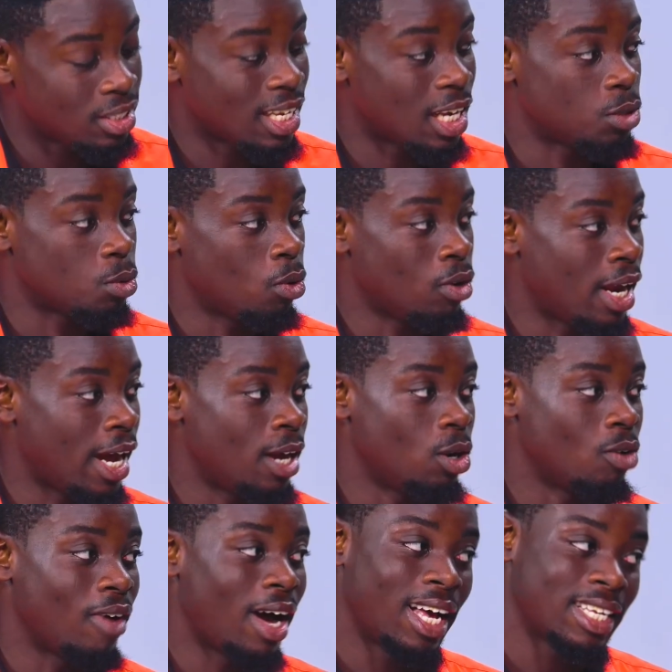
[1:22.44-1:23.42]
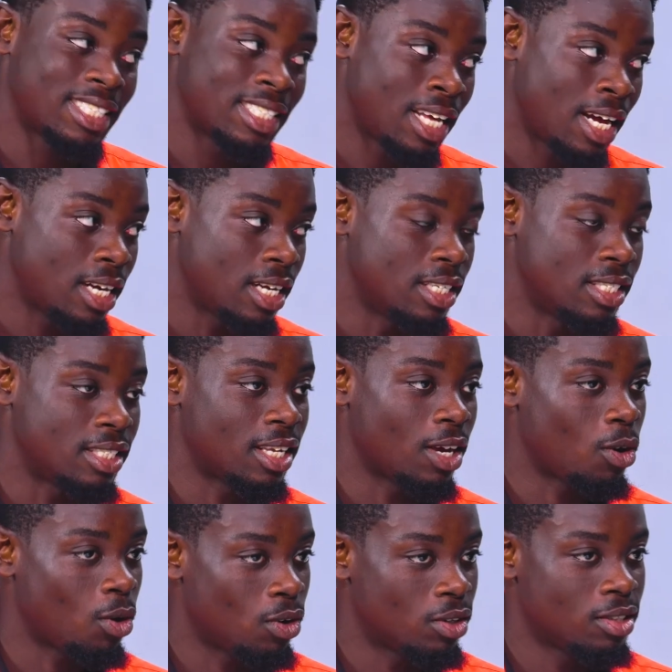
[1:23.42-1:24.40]
as well ahead of Arsenal in
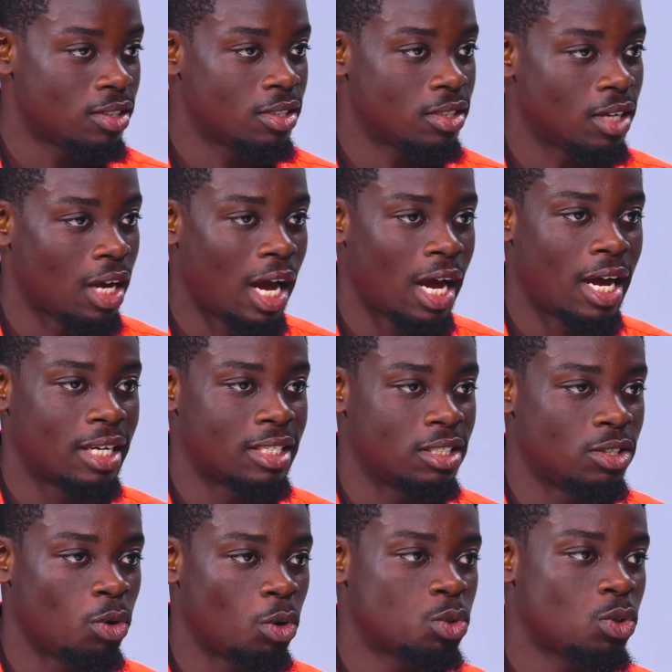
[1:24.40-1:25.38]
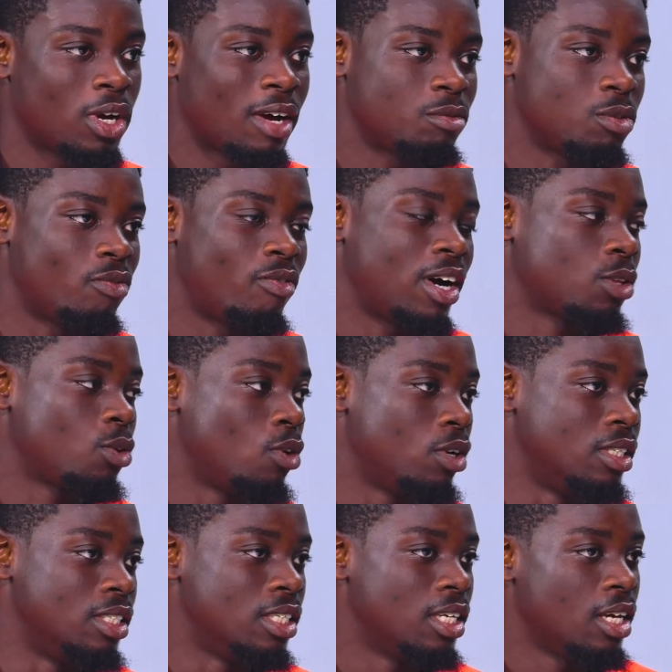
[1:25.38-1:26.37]
second. And you also have to factor
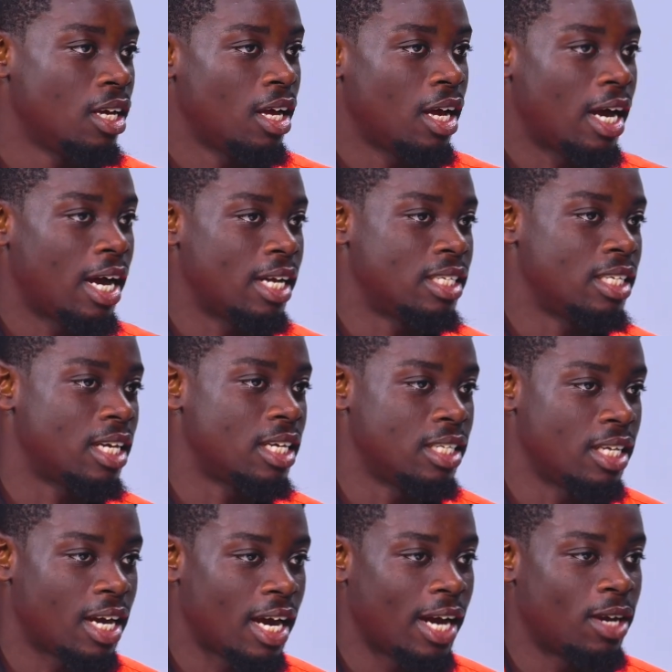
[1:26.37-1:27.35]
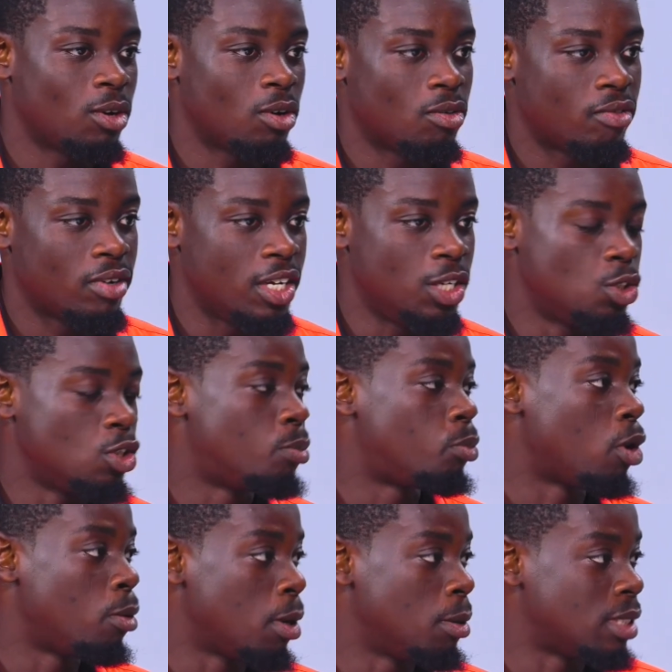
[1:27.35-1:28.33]
in the kind of injury
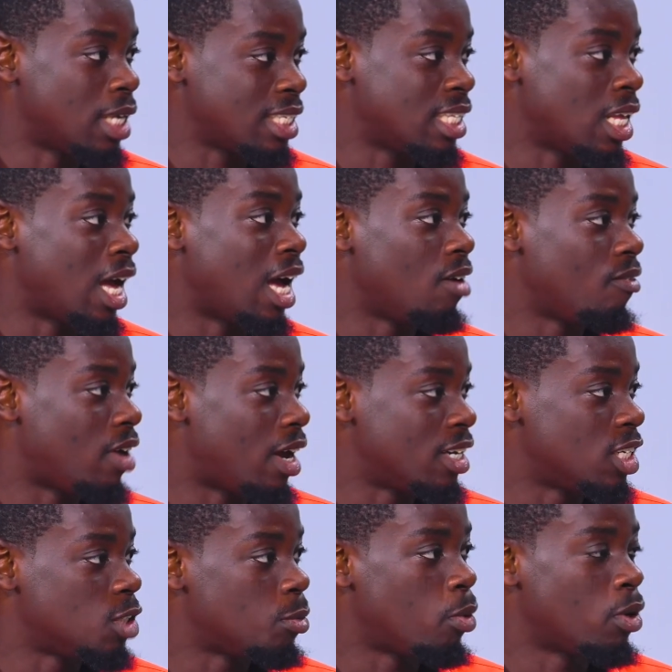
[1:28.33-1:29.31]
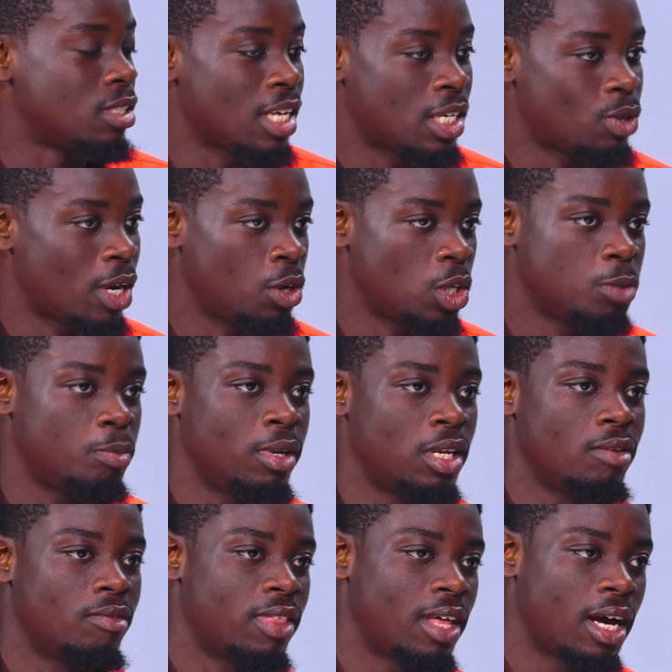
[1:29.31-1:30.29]
problems Arsenal have at this point in time. So I just
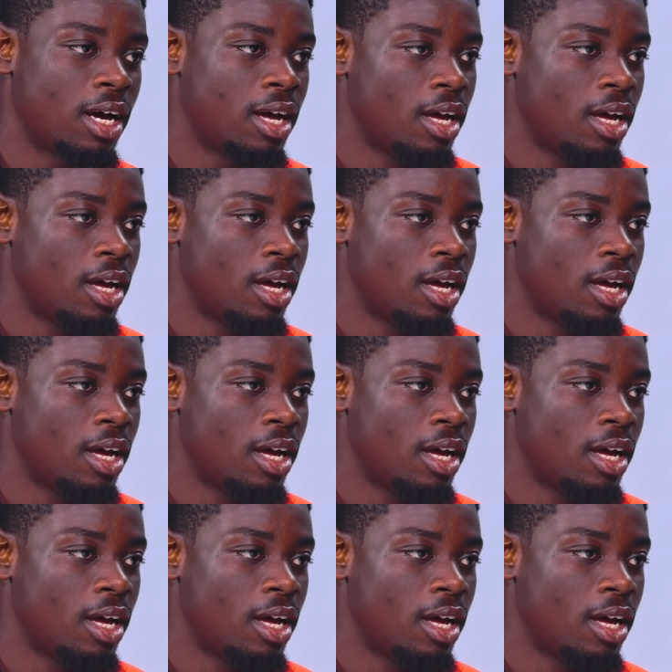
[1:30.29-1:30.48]
believe that